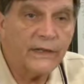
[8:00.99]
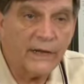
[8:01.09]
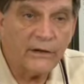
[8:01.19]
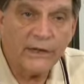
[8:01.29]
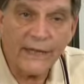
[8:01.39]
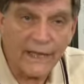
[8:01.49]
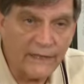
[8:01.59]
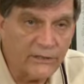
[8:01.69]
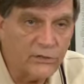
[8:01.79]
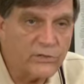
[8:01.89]
Gary
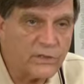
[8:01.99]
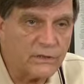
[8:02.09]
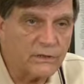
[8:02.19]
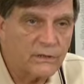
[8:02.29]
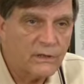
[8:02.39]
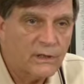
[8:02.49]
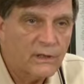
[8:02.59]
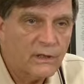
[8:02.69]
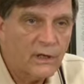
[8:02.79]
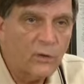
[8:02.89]
A. Knutson,
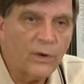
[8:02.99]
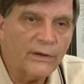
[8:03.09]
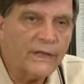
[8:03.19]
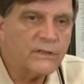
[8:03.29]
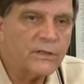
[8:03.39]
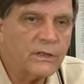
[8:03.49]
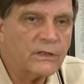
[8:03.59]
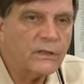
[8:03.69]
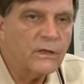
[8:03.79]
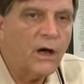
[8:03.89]
where he
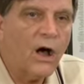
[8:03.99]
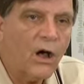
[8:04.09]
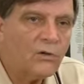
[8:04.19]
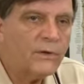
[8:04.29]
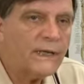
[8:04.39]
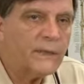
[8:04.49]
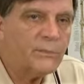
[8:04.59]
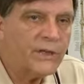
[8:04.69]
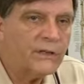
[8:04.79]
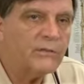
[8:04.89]
took already
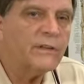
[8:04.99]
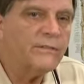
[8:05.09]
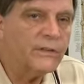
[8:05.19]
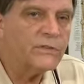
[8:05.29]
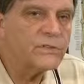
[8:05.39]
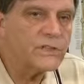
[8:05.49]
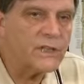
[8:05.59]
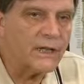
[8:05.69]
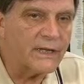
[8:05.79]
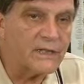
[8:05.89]
peer-reviewed
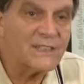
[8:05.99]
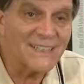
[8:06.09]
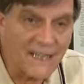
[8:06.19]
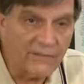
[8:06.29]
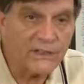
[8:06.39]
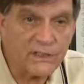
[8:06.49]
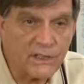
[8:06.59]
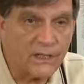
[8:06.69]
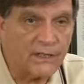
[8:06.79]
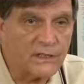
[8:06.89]
studies, 7
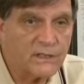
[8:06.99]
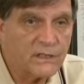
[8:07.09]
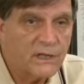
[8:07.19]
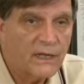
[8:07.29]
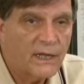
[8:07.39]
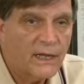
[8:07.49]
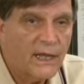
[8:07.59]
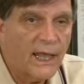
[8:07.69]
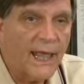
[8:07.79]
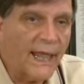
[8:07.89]
studies,
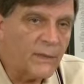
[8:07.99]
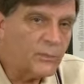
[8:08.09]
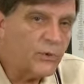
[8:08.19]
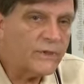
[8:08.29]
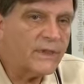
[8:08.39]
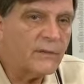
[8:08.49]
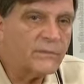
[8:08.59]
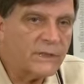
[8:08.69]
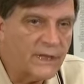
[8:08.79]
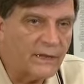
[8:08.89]
and put
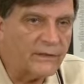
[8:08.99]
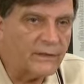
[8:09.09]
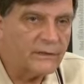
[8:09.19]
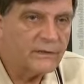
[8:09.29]
them together.